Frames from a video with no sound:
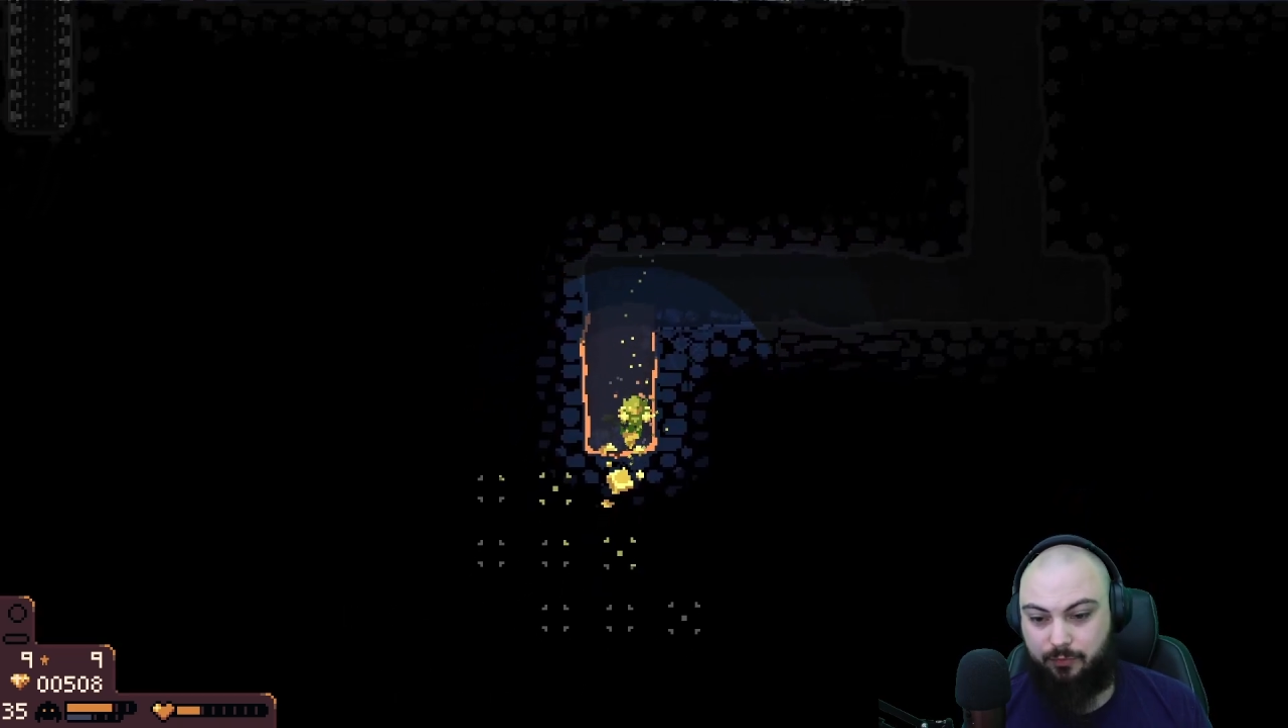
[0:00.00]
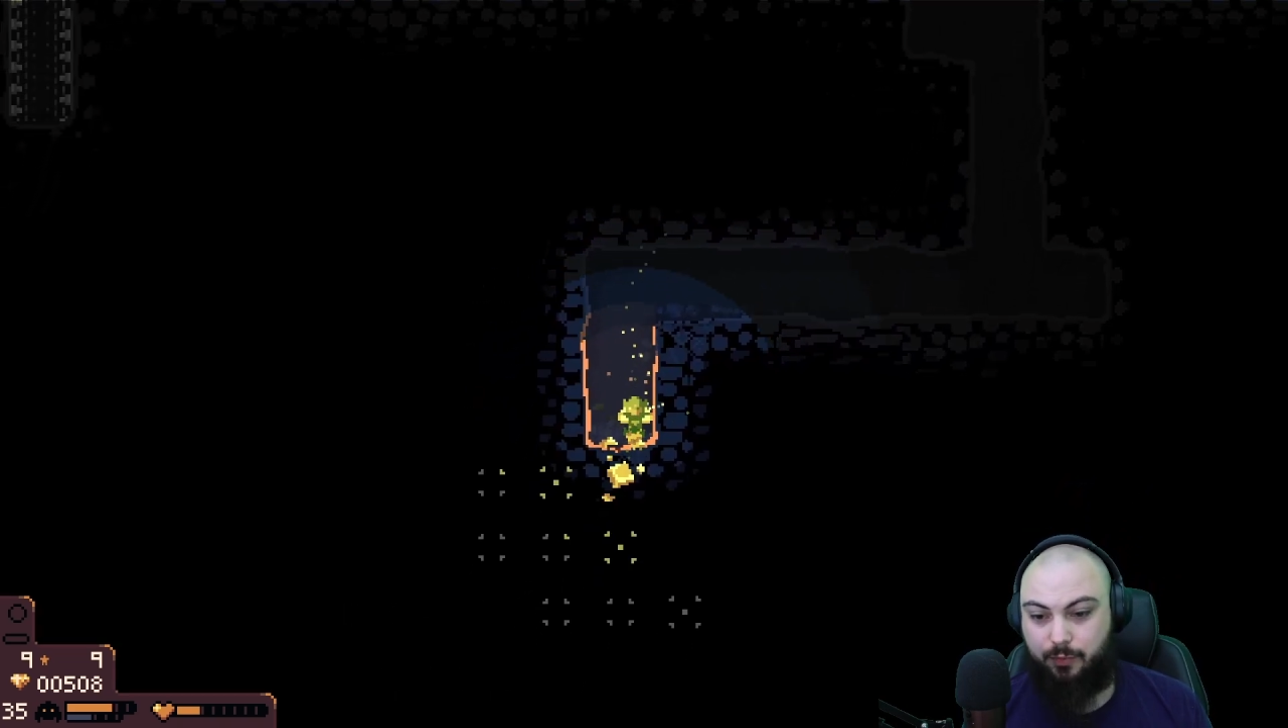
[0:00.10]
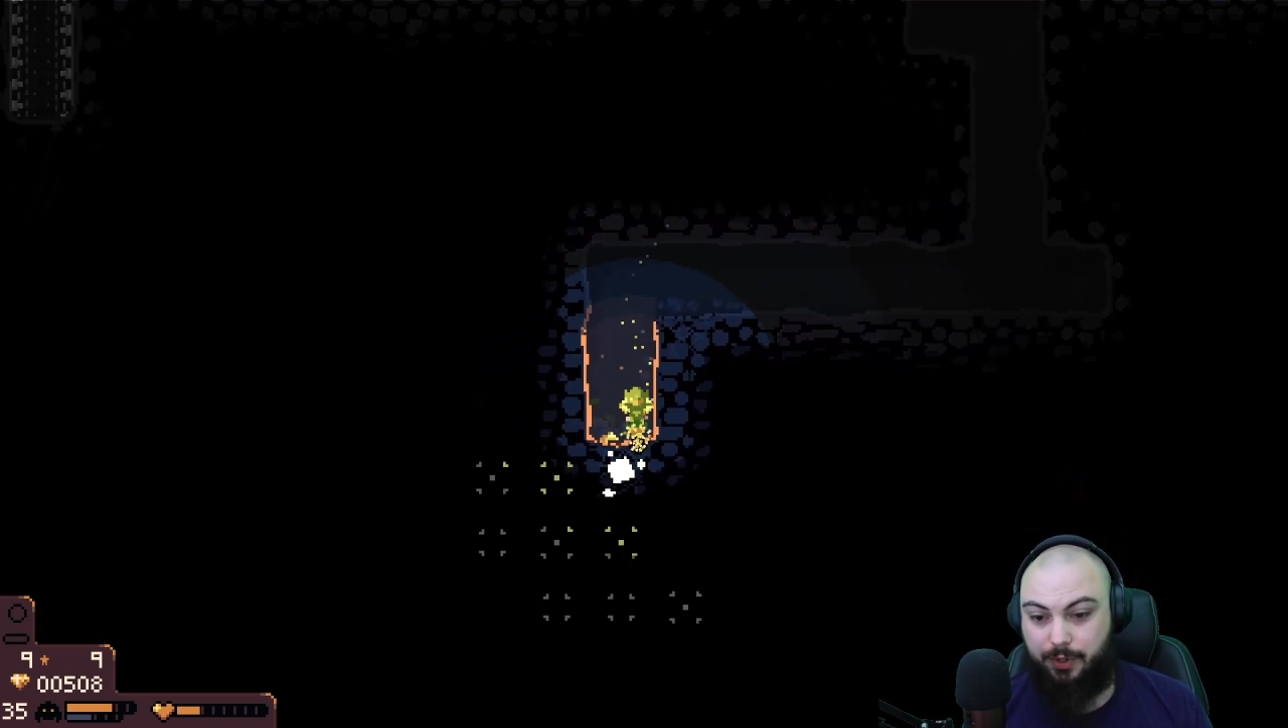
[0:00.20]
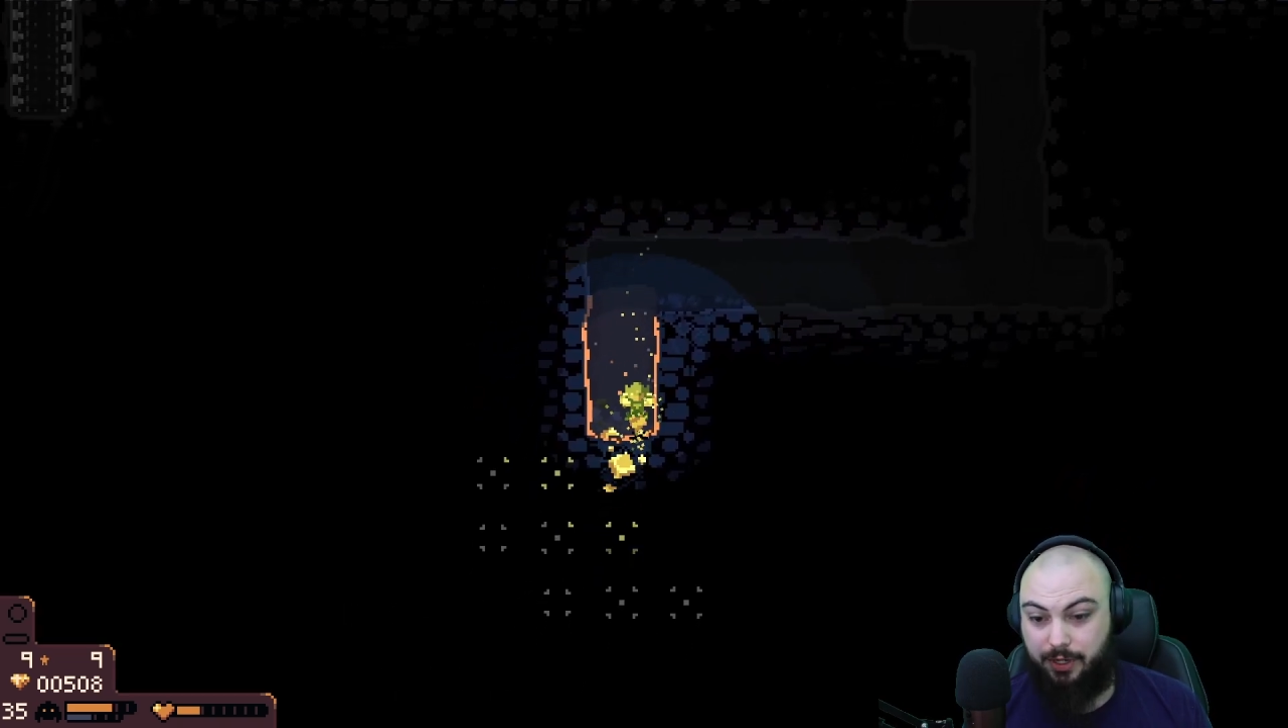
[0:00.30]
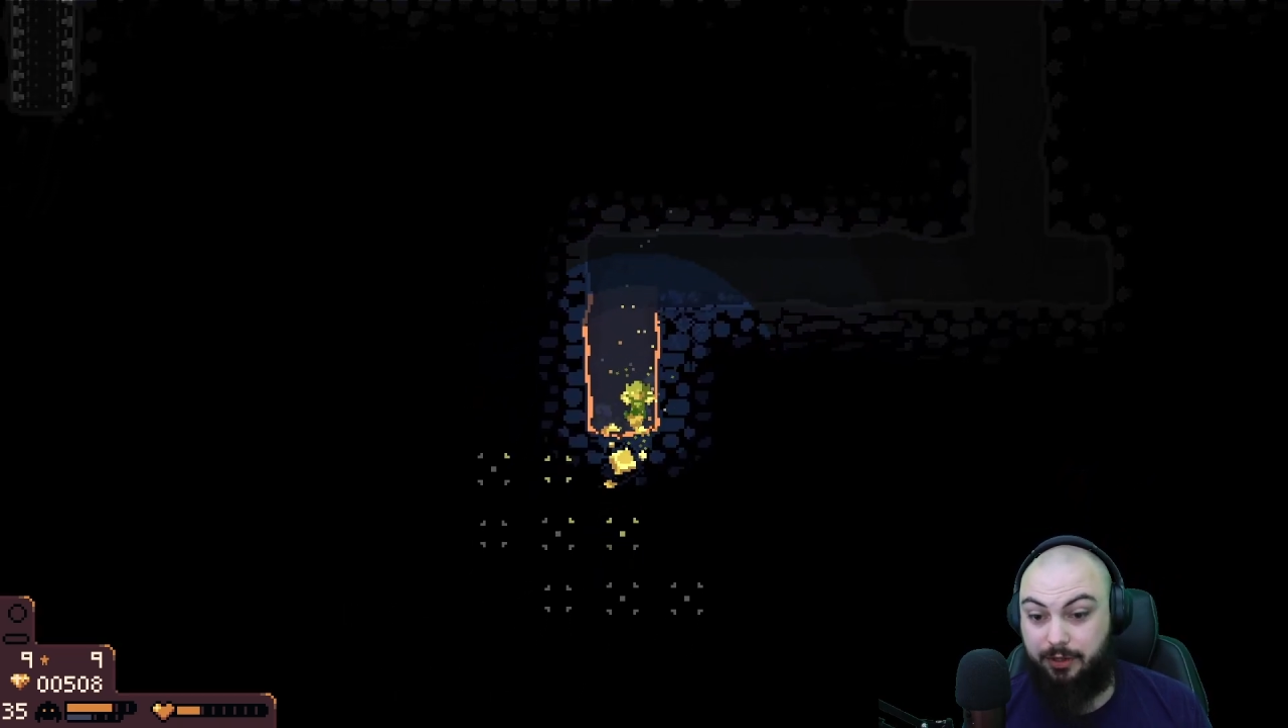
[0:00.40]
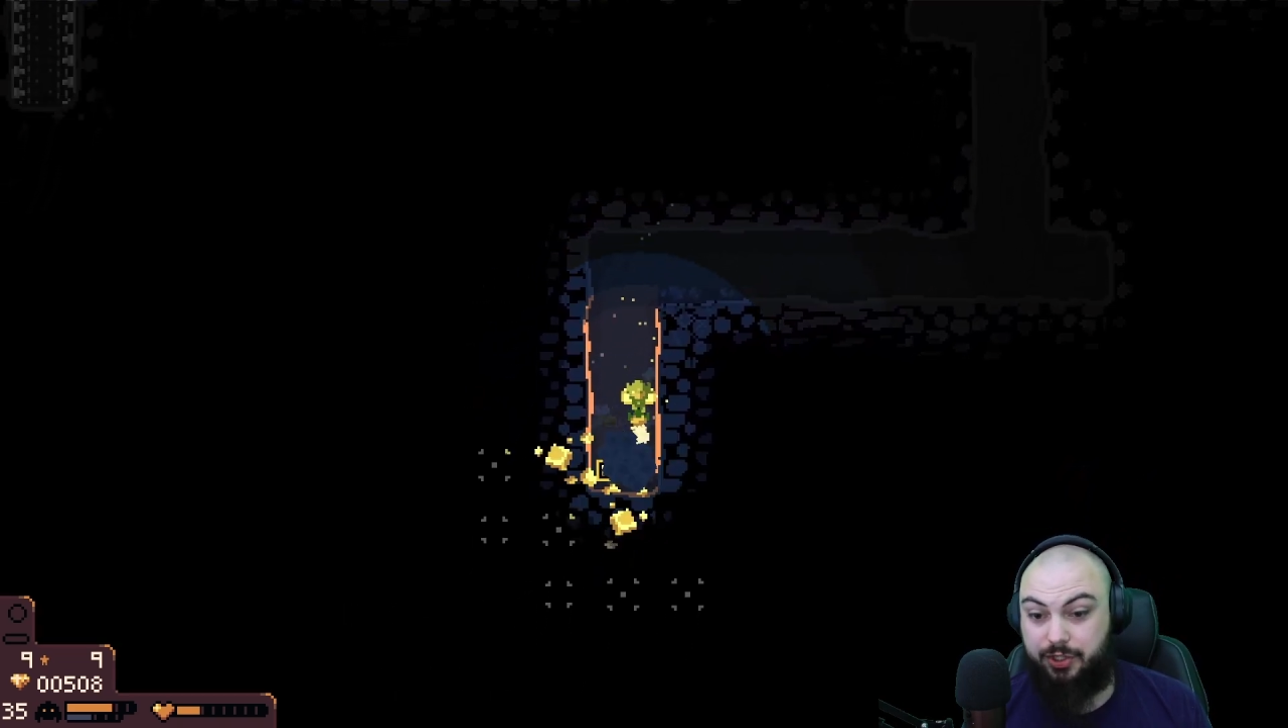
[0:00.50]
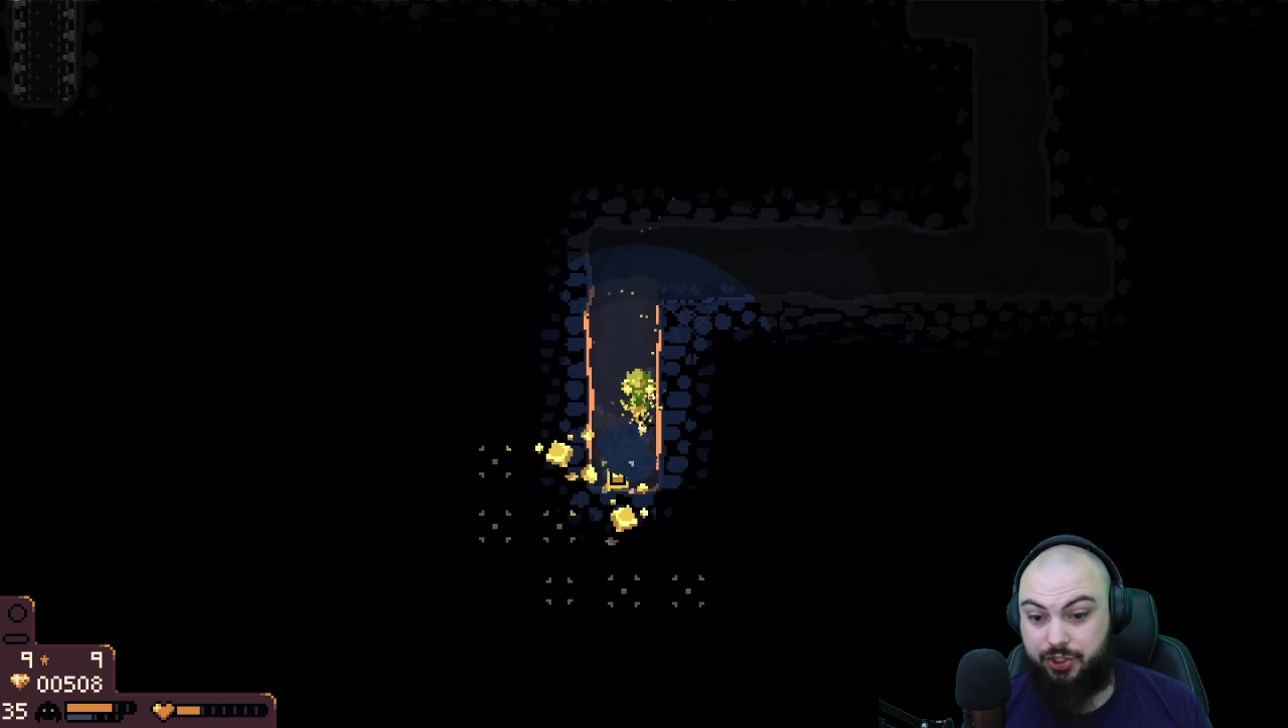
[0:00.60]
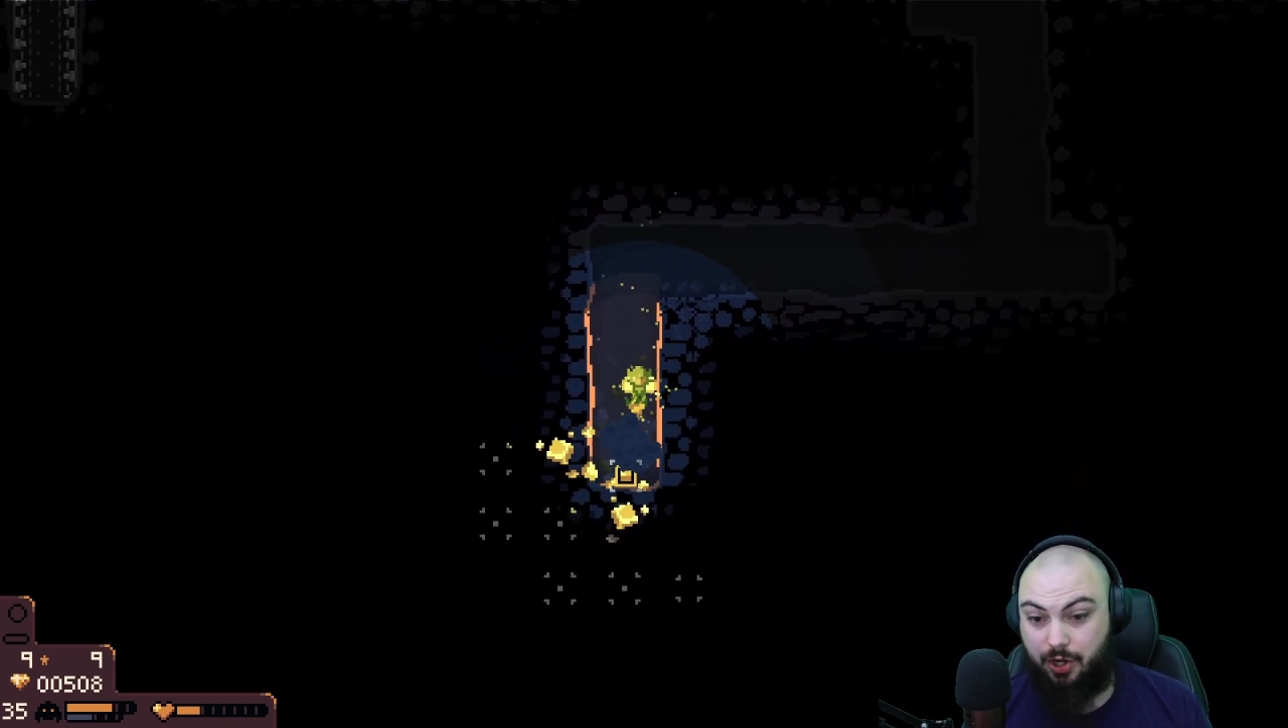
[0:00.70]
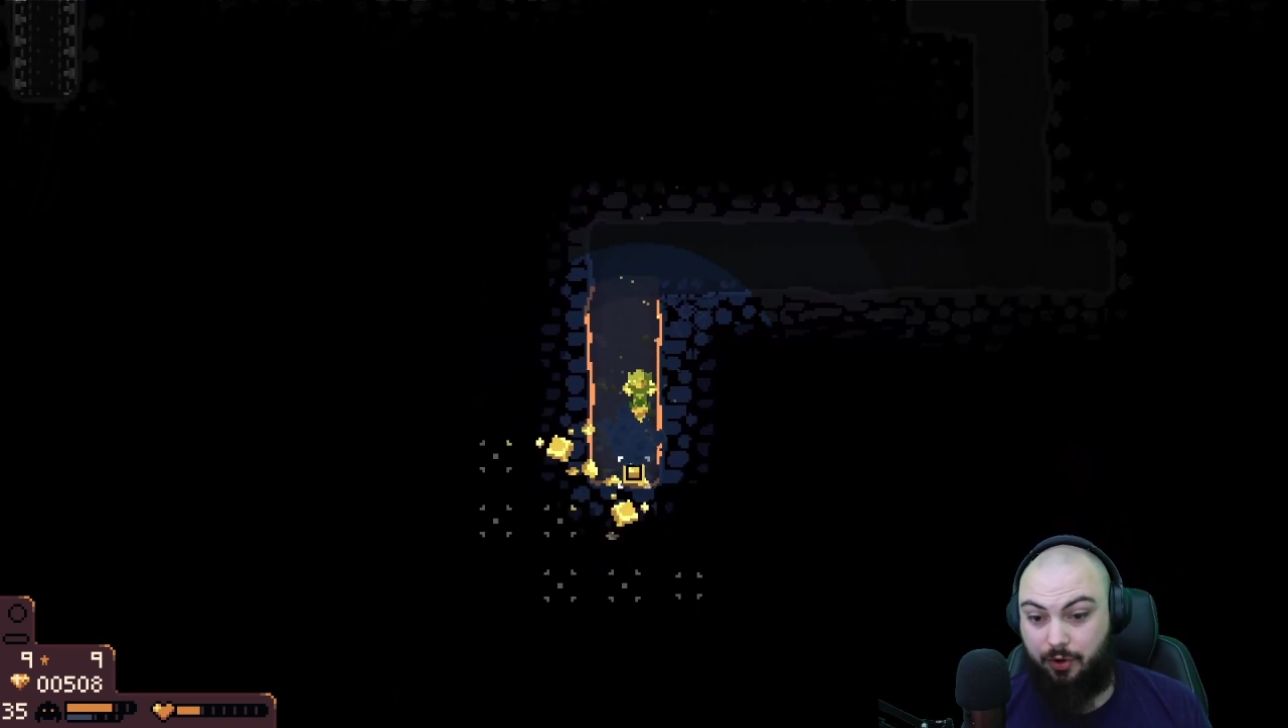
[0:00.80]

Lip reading: really shown